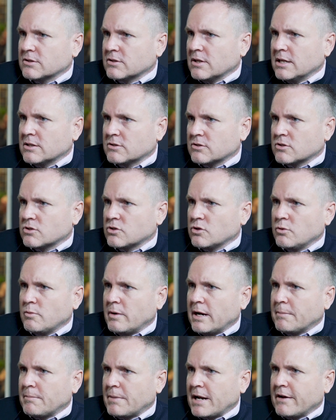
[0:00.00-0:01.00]
It's a
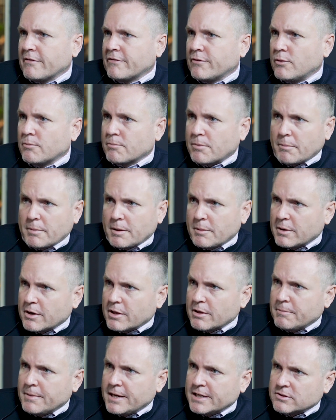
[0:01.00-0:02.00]
two-way platform, probably one
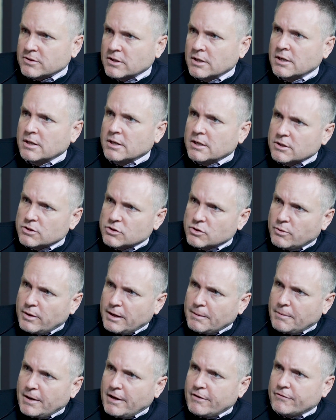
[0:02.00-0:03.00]
of the best
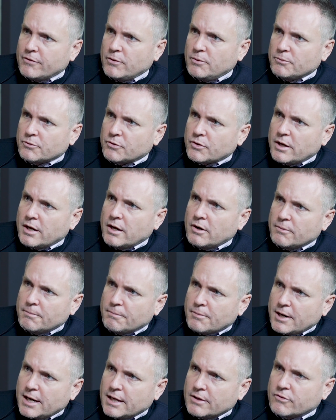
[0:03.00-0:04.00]
two-way platforms. So I hope
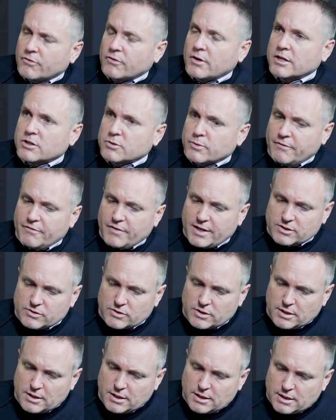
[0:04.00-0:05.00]
brands start to invest
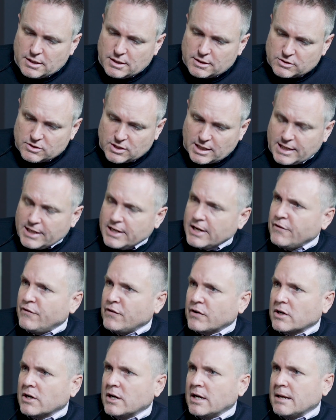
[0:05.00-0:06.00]

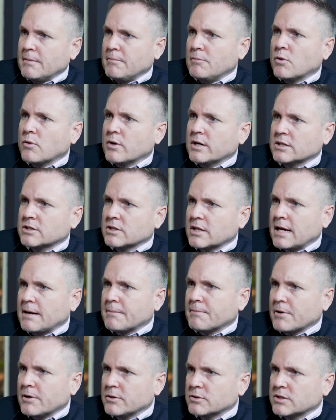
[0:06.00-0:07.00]
significantly more into
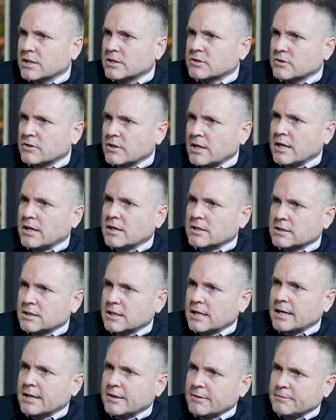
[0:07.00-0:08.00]
that process than they are
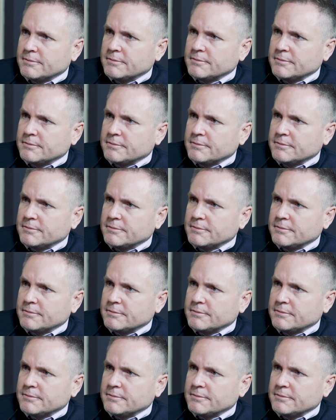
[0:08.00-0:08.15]
today.